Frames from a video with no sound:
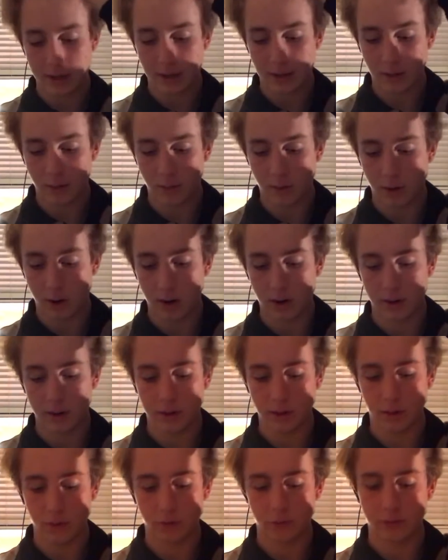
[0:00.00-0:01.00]
and wrong,
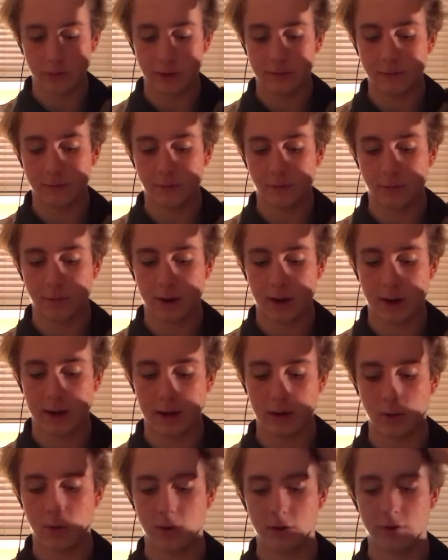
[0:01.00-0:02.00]
no shades of gray,
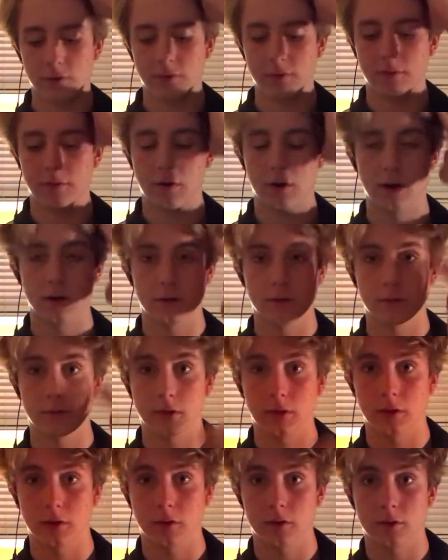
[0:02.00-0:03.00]
in question of
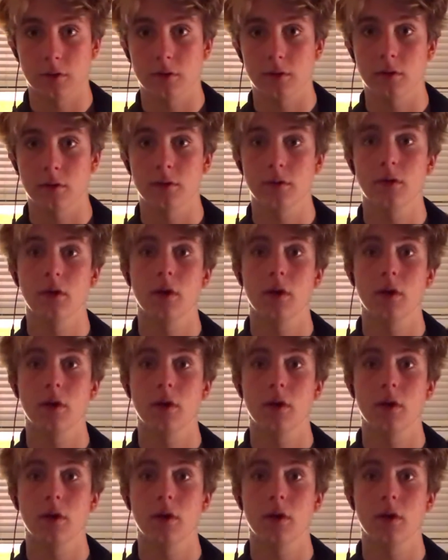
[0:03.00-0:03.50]
honesty and justice.